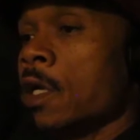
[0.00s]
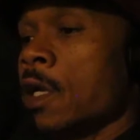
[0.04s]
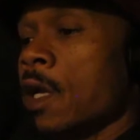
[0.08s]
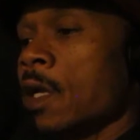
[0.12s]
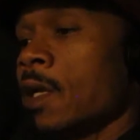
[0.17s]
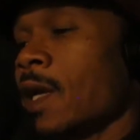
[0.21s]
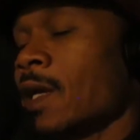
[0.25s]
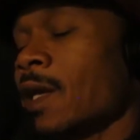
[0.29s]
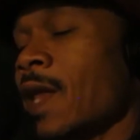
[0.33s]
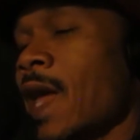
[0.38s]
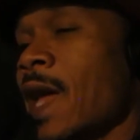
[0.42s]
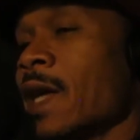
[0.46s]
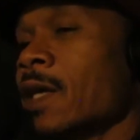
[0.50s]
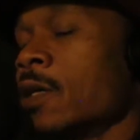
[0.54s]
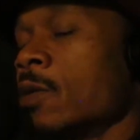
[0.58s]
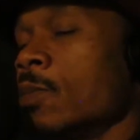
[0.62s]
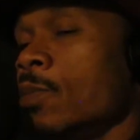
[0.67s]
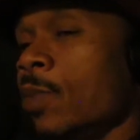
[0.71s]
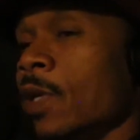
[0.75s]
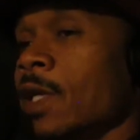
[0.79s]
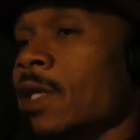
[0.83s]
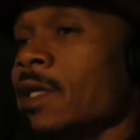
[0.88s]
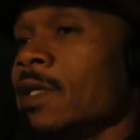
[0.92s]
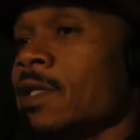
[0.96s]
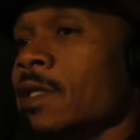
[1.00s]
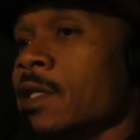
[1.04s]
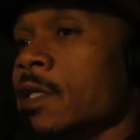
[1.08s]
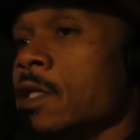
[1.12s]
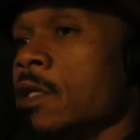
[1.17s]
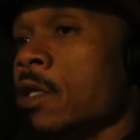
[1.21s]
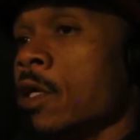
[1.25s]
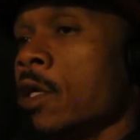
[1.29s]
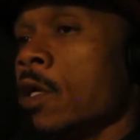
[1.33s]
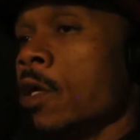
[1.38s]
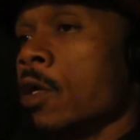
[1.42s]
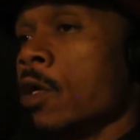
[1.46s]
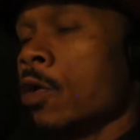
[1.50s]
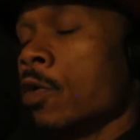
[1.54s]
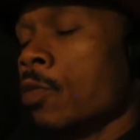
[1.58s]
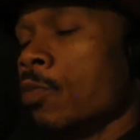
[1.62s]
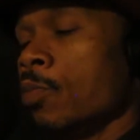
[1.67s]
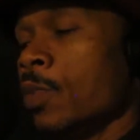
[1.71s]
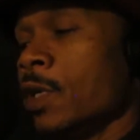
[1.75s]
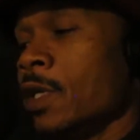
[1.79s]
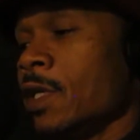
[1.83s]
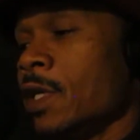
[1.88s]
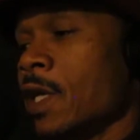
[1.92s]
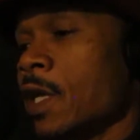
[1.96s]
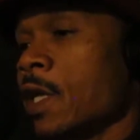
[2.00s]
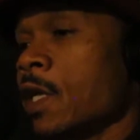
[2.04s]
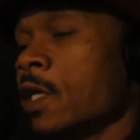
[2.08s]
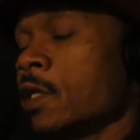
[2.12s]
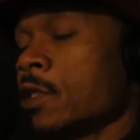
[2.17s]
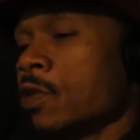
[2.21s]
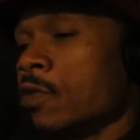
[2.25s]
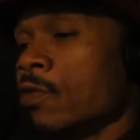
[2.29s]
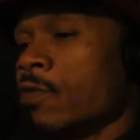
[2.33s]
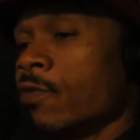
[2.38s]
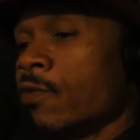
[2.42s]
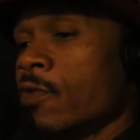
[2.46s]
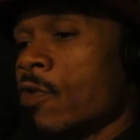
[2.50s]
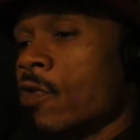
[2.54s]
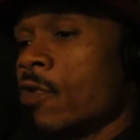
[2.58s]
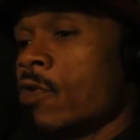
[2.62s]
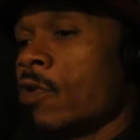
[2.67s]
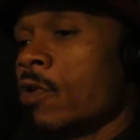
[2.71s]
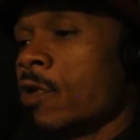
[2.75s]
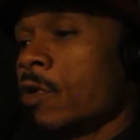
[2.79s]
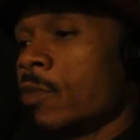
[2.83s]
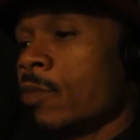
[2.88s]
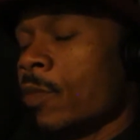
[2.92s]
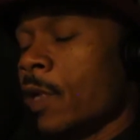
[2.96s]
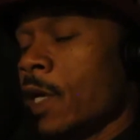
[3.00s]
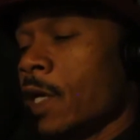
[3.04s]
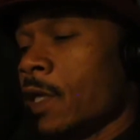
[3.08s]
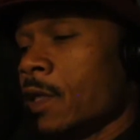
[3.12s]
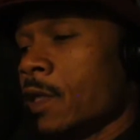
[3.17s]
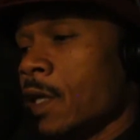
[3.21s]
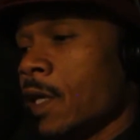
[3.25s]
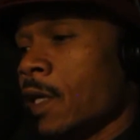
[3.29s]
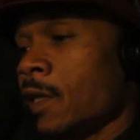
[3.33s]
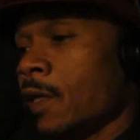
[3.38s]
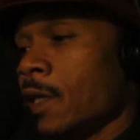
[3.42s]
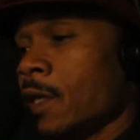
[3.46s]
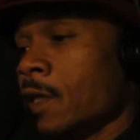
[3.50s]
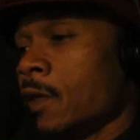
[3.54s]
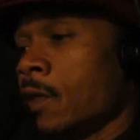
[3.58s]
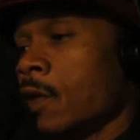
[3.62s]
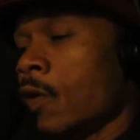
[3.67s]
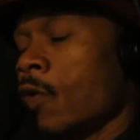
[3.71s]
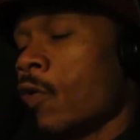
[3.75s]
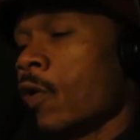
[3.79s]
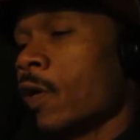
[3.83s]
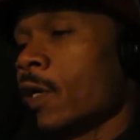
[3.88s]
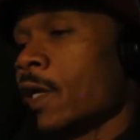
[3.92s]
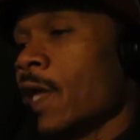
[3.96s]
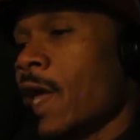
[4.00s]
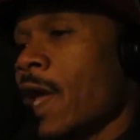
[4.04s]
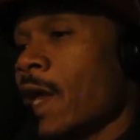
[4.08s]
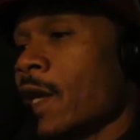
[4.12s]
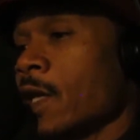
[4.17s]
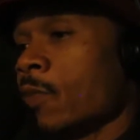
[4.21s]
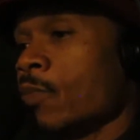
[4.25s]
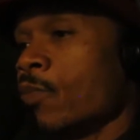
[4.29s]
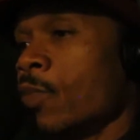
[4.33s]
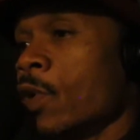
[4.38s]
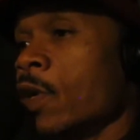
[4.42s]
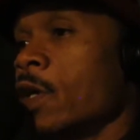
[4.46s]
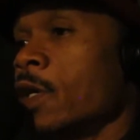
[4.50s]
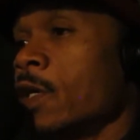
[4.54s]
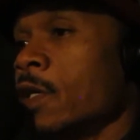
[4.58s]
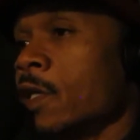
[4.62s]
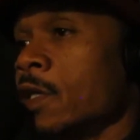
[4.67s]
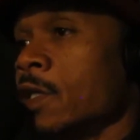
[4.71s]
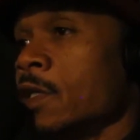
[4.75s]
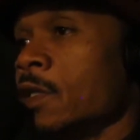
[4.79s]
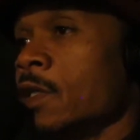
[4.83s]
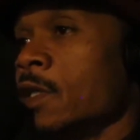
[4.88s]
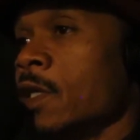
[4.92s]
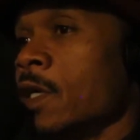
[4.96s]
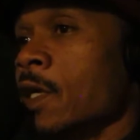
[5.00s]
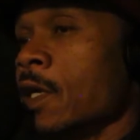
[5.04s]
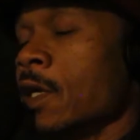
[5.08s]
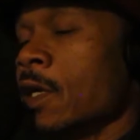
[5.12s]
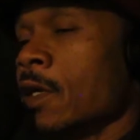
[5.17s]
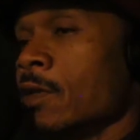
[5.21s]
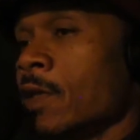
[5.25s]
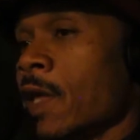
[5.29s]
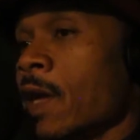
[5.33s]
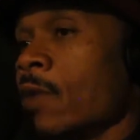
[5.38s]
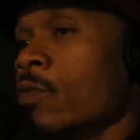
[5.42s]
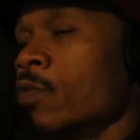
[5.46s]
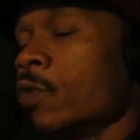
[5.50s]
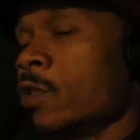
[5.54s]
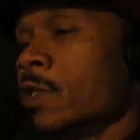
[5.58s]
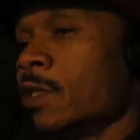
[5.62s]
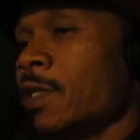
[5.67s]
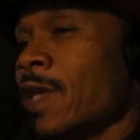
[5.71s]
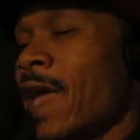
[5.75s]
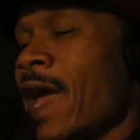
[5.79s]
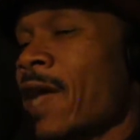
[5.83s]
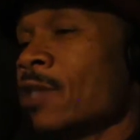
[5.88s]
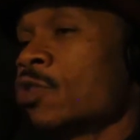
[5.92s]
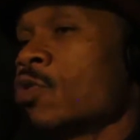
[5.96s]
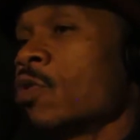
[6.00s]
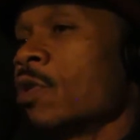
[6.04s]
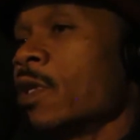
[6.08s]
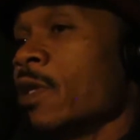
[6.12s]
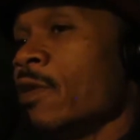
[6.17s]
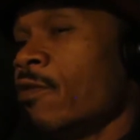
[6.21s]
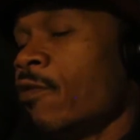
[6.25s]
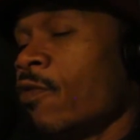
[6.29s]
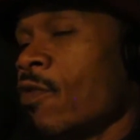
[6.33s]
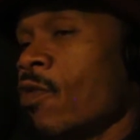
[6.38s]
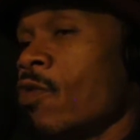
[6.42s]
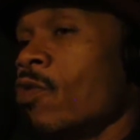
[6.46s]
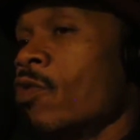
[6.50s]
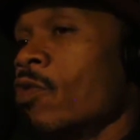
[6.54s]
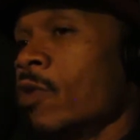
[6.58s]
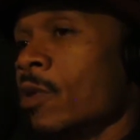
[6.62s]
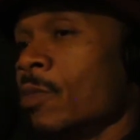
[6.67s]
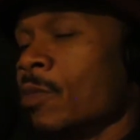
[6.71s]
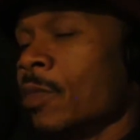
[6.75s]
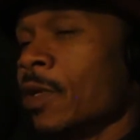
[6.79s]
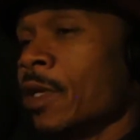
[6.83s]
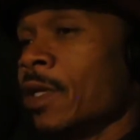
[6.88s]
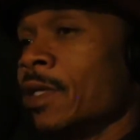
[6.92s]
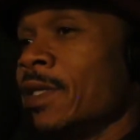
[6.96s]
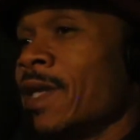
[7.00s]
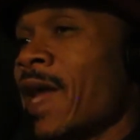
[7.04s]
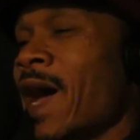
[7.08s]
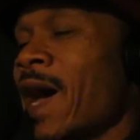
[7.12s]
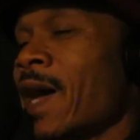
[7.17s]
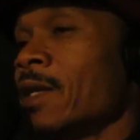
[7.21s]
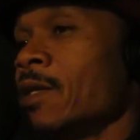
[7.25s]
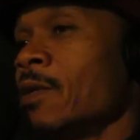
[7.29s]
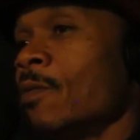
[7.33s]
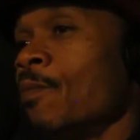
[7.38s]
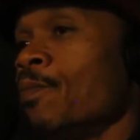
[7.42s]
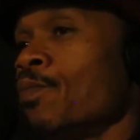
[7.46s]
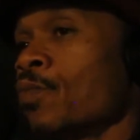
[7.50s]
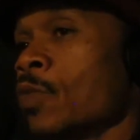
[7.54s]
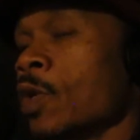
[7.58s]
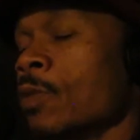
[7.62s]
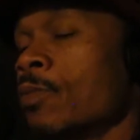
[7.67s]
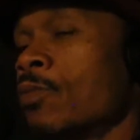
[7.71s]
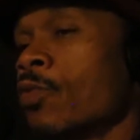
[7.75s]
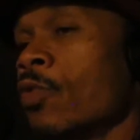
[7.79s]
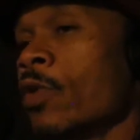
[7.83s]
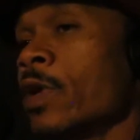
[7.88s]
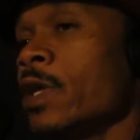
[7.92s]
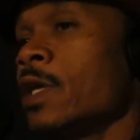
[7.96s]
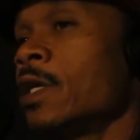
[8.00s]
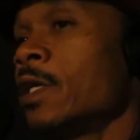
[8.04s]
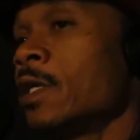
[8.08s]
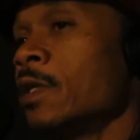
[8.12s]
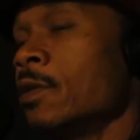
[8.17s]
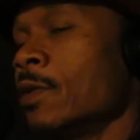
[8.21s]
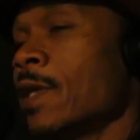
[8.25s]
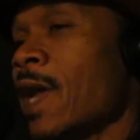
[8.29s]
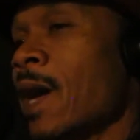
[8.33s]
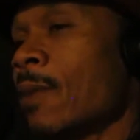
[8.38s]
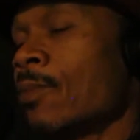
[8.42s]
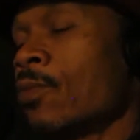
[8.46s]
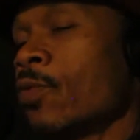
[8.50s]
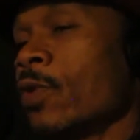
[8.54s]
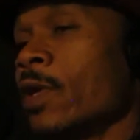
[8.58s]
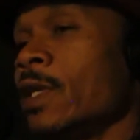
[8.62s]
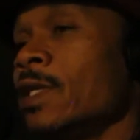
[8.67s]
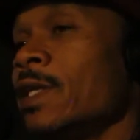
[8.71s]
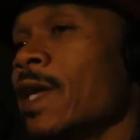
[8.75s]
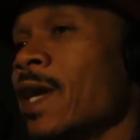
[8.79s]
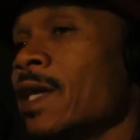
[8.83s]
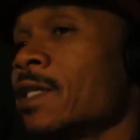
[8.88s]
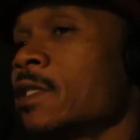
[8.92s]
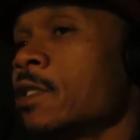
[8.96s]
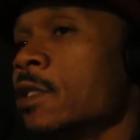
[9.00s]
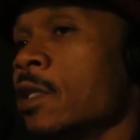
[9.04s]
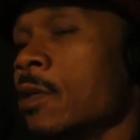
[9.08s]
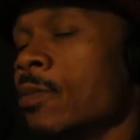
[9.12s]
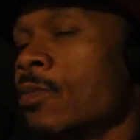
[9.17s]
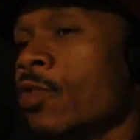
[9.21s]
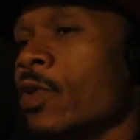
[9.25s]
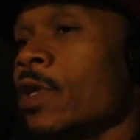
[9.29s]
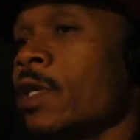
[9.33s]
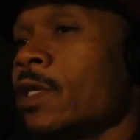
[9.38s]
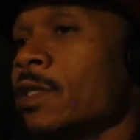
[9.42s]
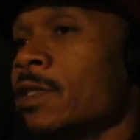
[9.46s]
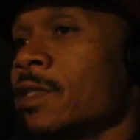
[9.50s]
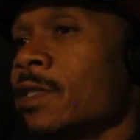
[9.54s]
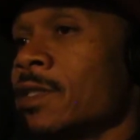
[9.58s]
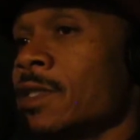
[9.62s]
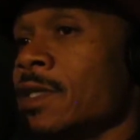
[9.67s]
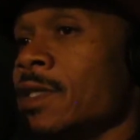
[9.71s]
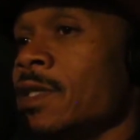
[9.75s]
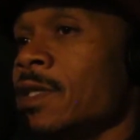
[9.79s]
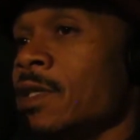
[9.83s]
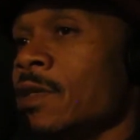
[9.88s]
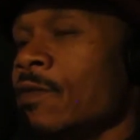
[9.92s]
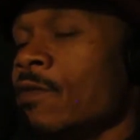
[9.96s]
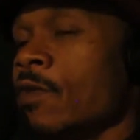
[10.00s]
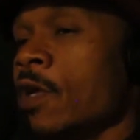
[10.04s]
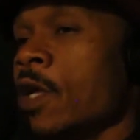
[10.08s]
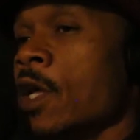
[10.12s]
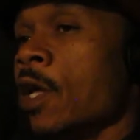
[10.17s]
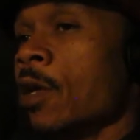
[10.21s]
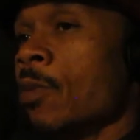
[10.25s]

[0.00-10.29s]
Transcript: and that likability began to form an organic bond that was naturally formed, not predestined and preconceived,